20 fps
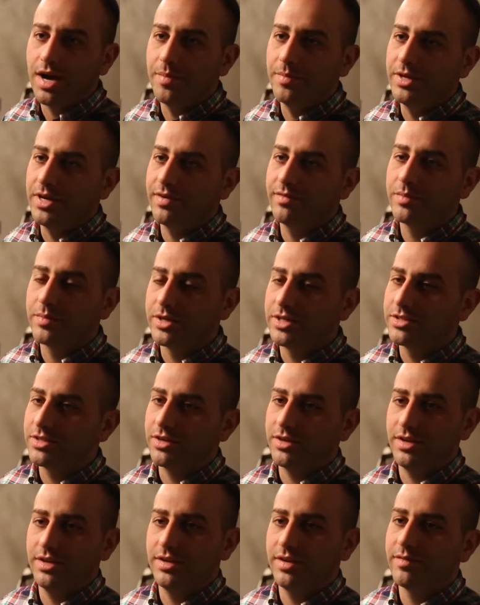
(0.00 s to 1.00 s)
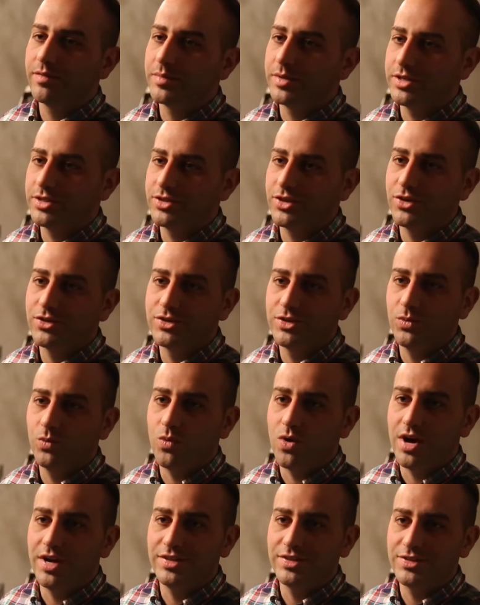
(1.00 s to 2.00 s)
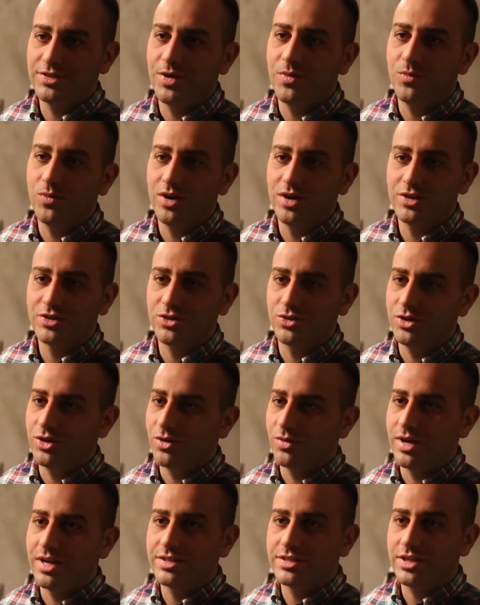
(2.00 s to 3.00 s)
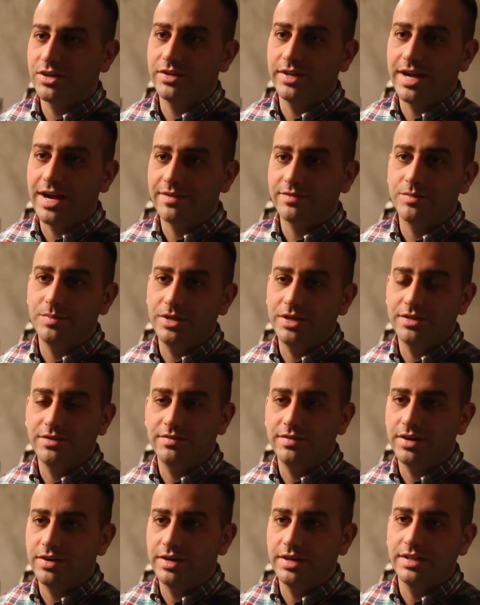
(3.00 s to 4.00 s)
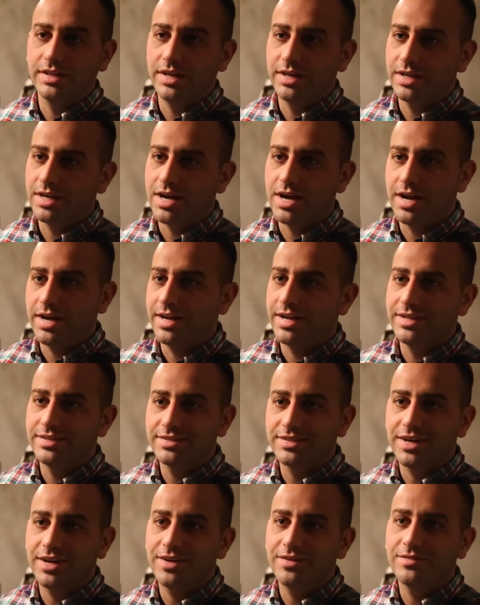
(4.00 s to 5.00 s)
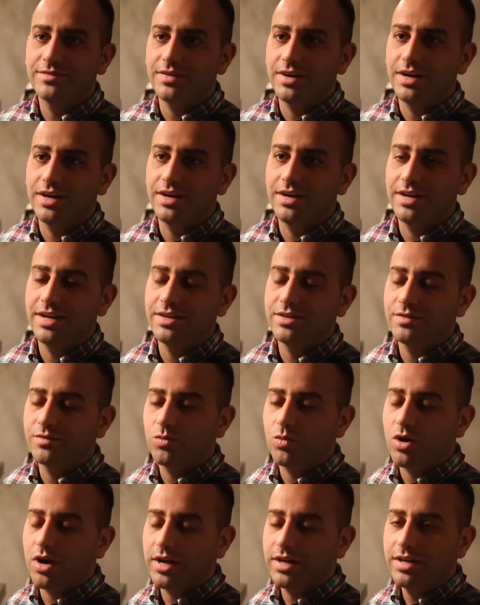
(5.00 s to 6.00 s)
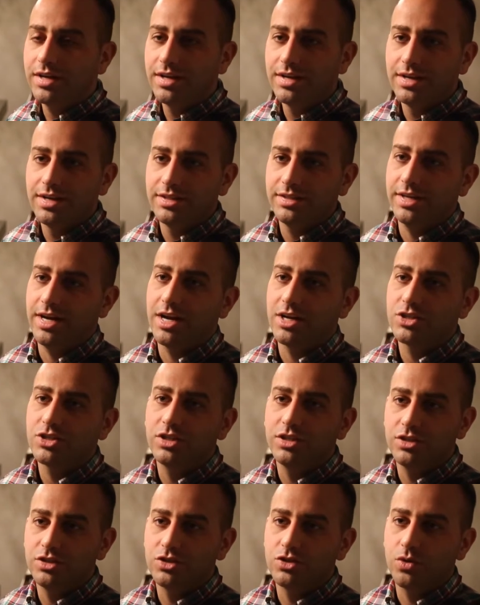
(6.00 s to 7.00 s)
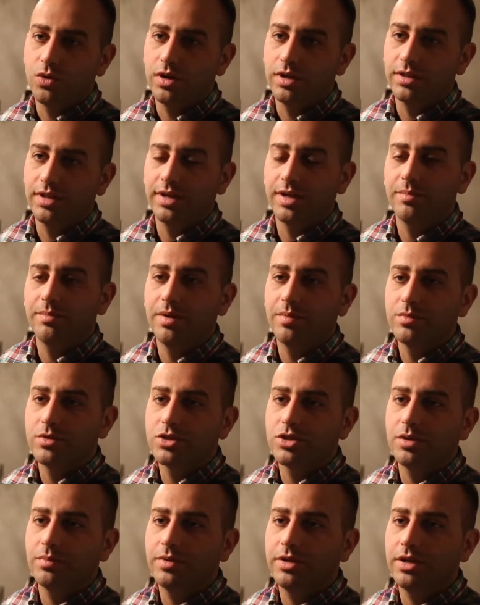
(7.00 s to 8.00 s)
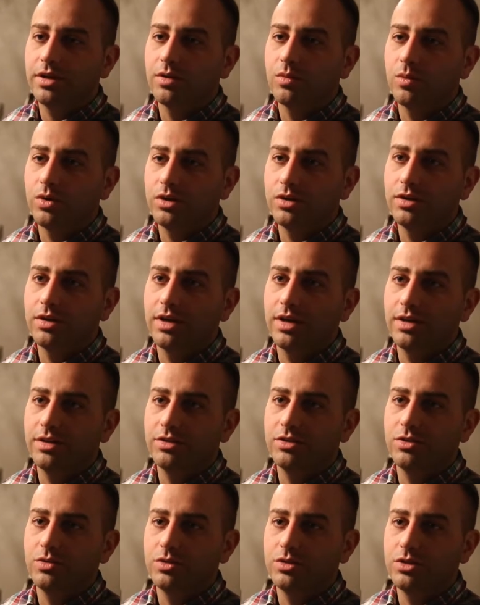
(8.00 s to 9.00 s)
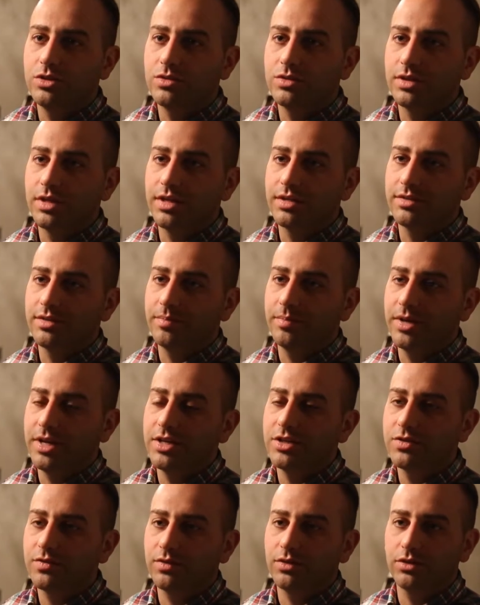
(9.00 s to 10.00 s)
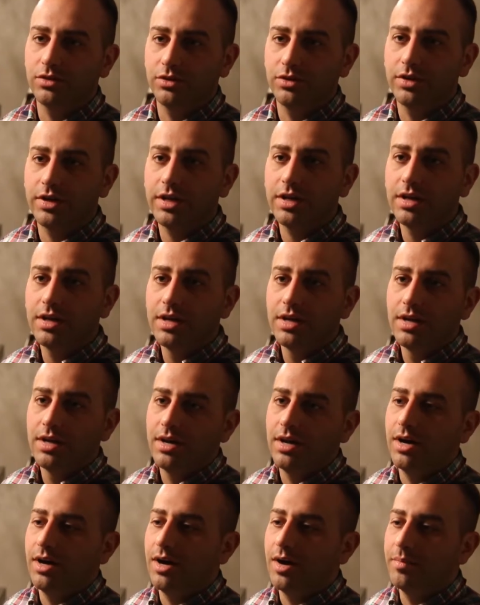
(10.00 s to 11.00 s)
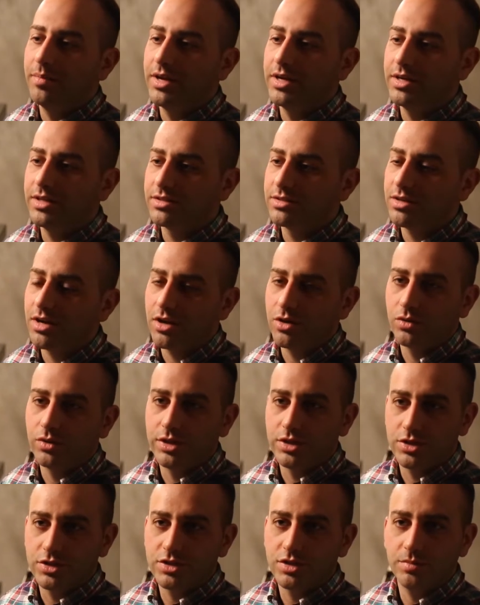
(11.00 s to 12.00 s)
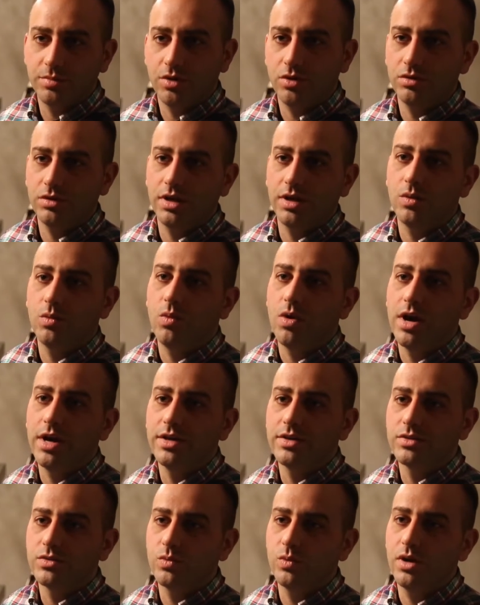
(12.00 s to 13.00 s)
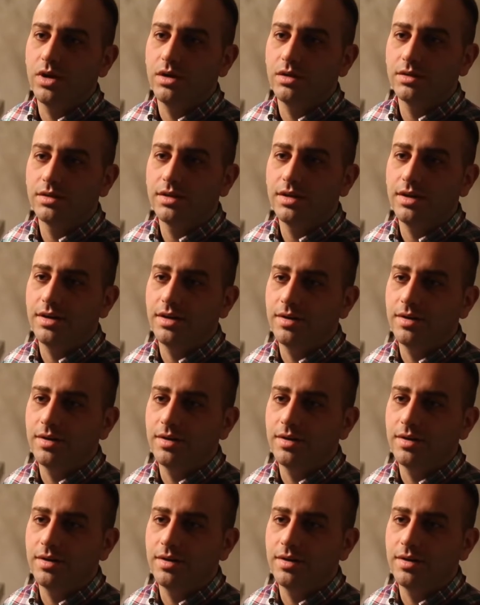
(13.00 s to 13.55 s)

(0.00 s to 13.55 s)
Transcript: I mean, everybody's got, everybody starts in wine somewhere. So you don't necessarily have to be at the very like high end kind of uh, end of wine to actually enjoy like a membership here. What you can kind of do is use it as a base for learning. Um, and it's not only just about like wine as well.